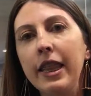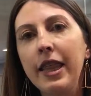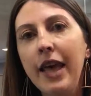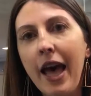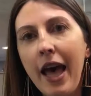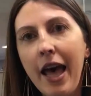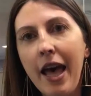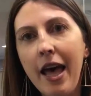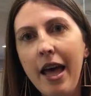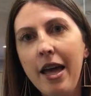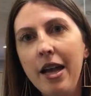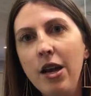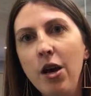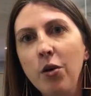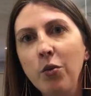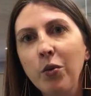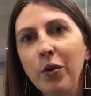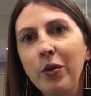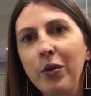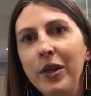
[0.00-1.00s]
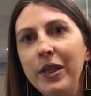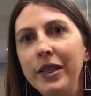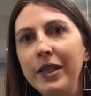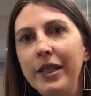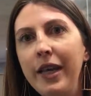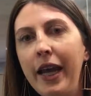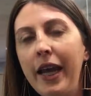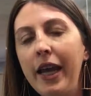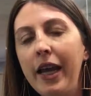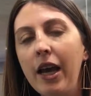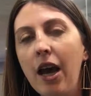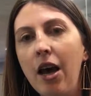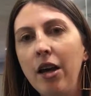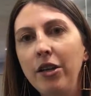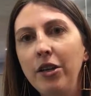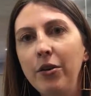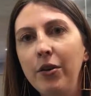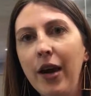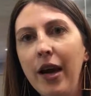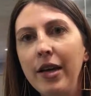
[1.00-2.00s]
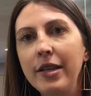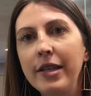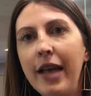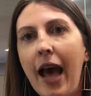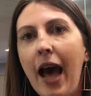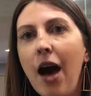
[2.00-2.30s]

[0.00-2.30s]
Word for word: Then we're going to take you guys